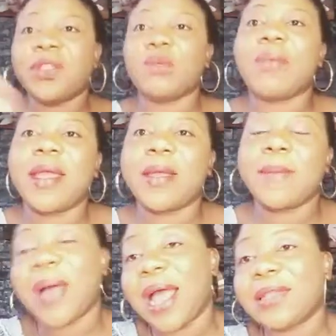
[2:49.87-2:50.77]
into my
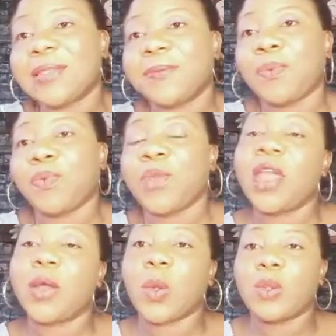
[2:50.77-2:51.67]
about
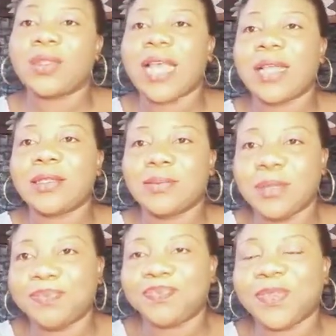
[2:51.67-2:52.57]
and contact
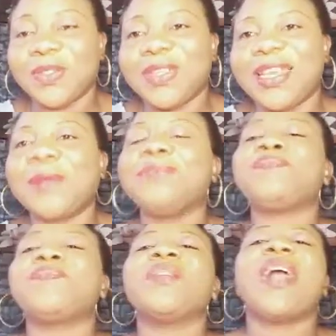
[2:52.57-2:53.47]
me, okay?
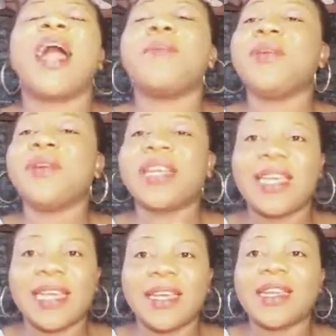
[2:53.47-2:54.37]
I'm your
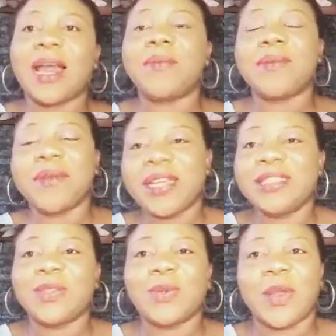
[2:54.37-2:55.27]
girl. I'm
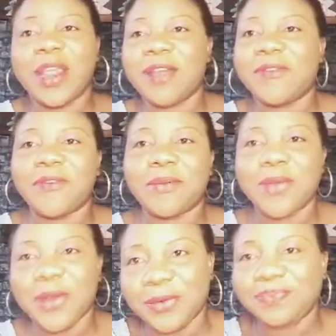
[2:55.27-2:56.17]
ready to hear from
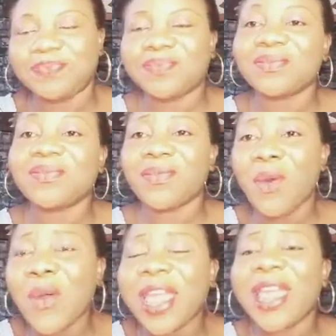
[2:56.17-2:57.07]
you.
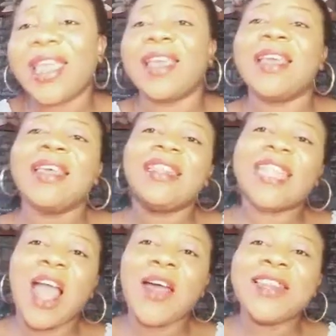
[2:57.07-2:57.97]
Okay,
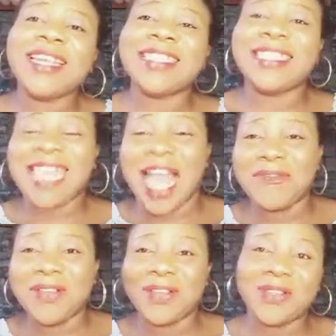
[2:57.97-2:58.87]
now let's
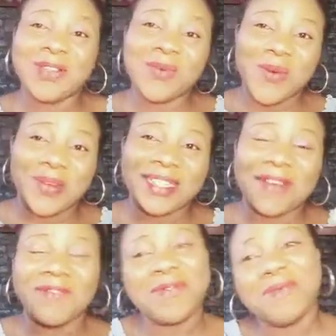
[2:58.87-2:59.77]
dive into the
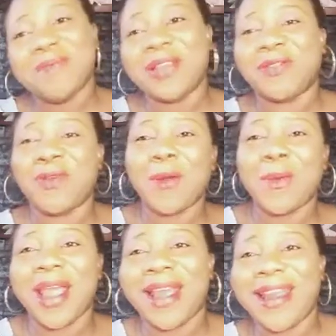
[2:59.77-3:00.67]
wonderful moment while
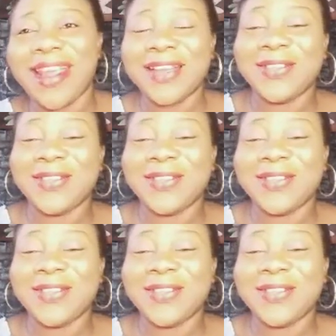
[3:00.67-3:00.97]
we are here